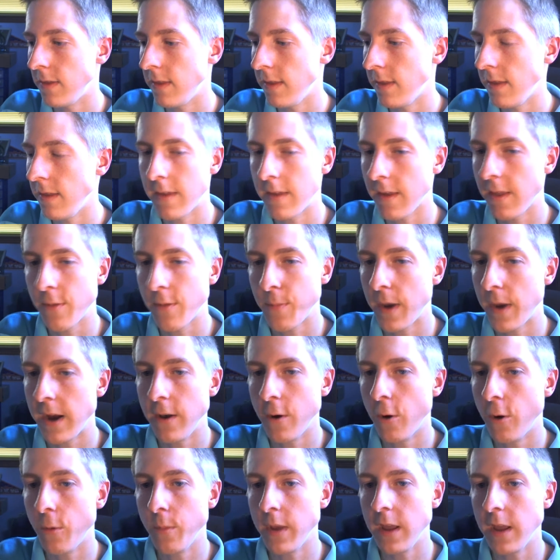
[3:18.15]
it's, it's by
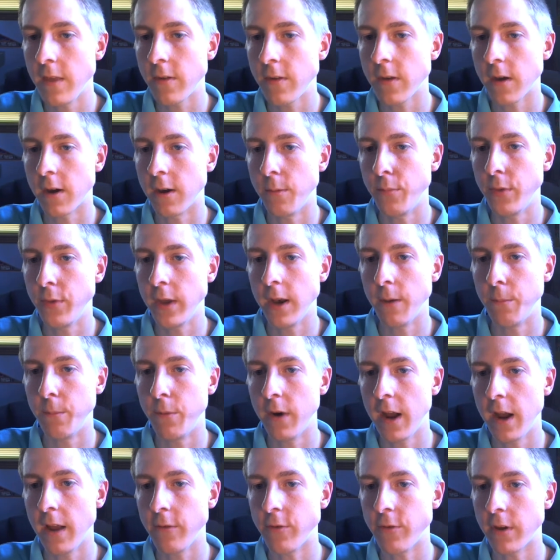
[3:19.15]
no means a completed
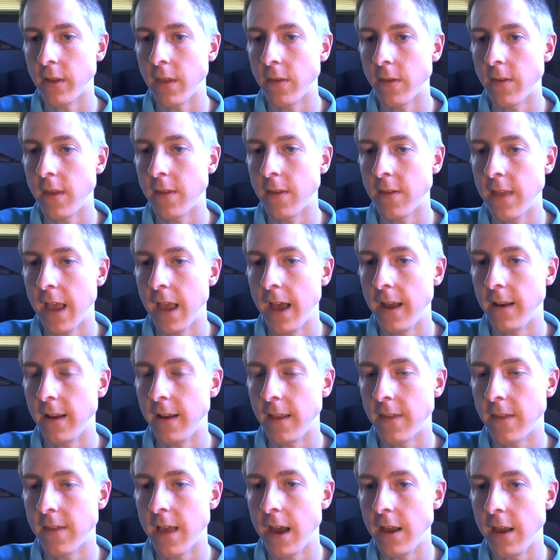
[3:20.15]
project. It's, it's not,
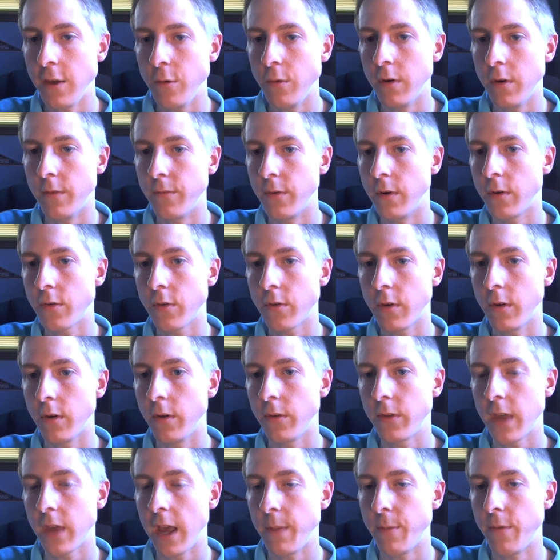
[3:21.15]
it's not a
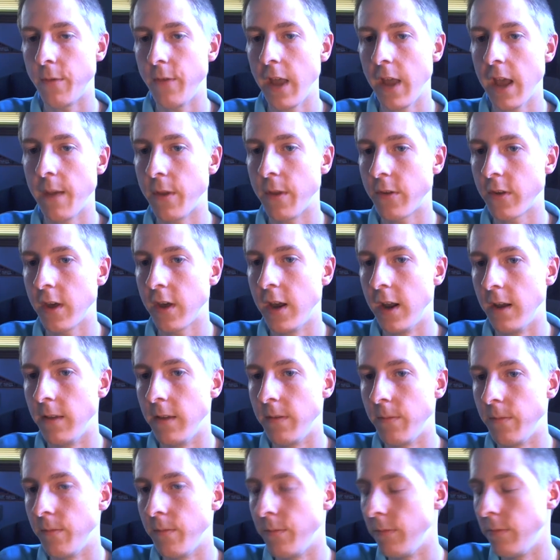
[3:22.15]
universal type of app. It's
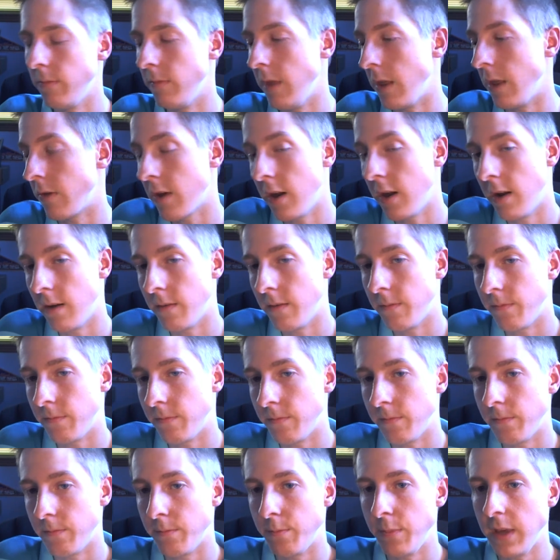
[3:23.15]
gonna, it's gonna
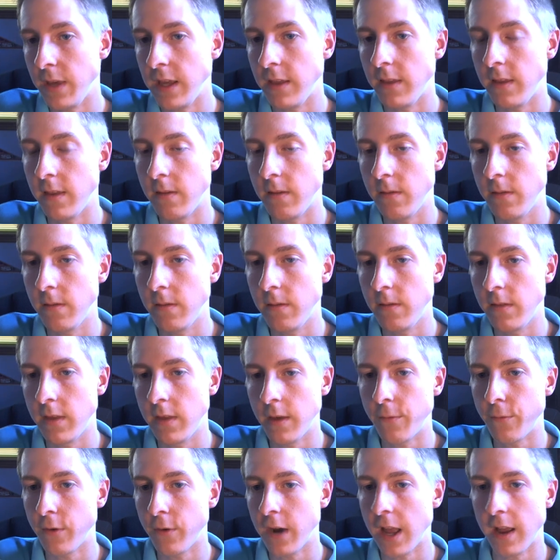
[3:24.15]
be
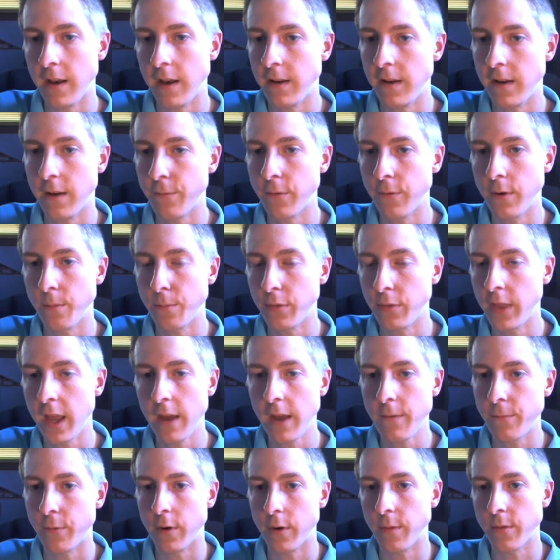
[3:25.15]
different on different
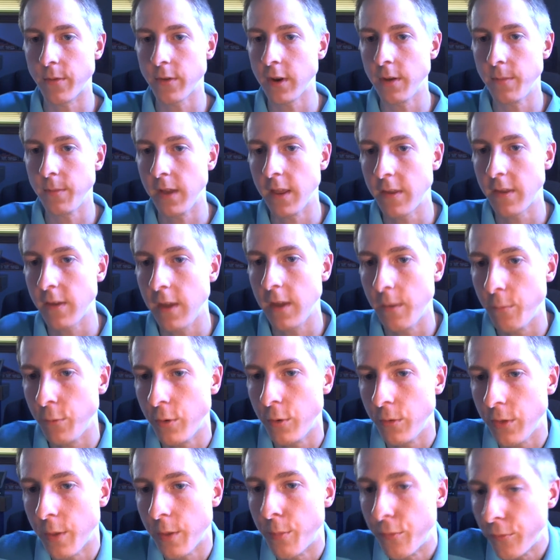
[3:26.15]
platforms. It's going to be it's, it
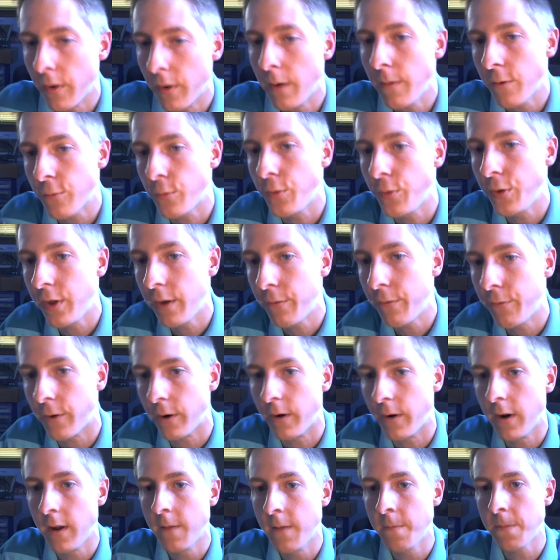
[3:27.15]
will the performance will
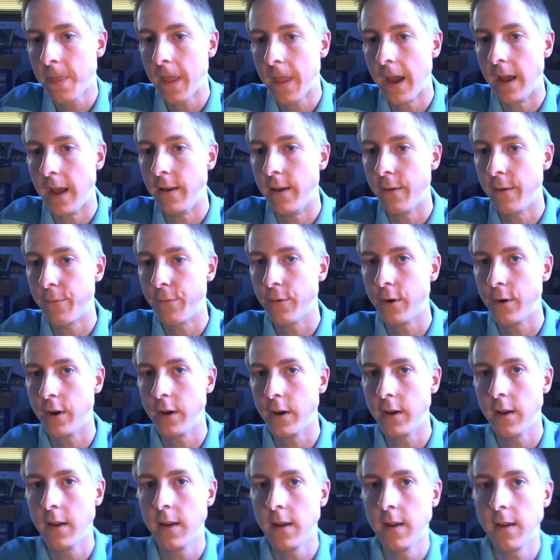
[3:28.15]
differ on
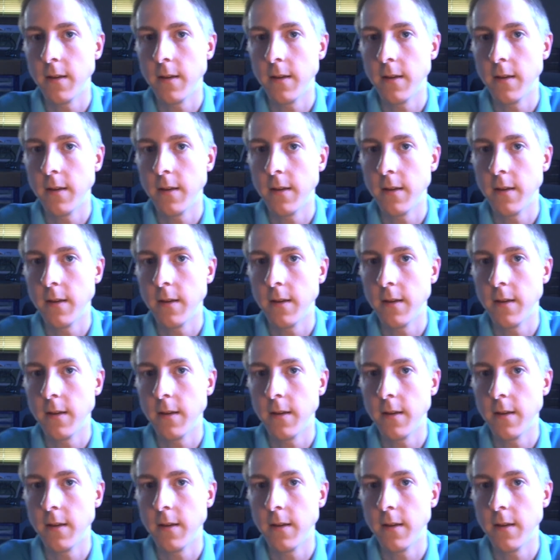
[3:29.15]
different